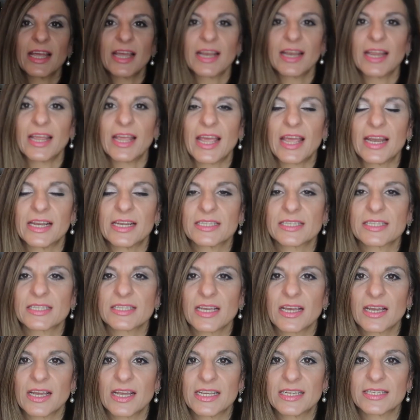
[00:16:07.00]
get it in a
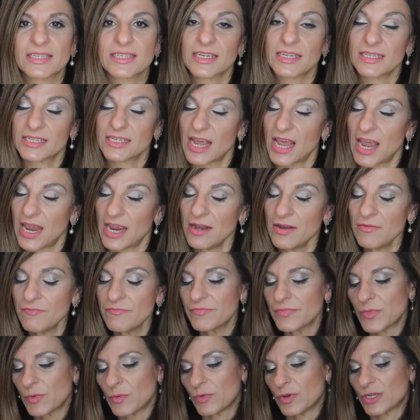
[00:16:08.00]
size 10,
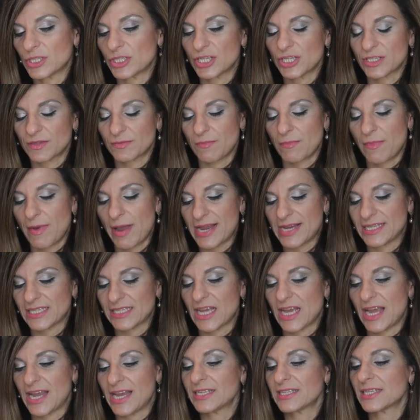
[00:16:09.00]
which is my
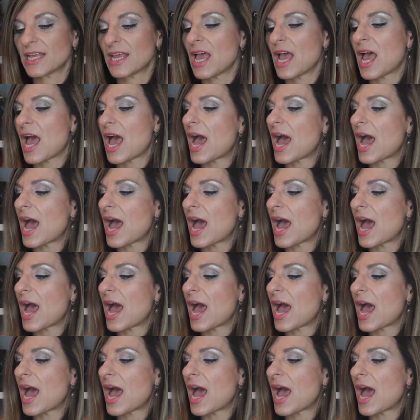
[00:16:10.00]
size.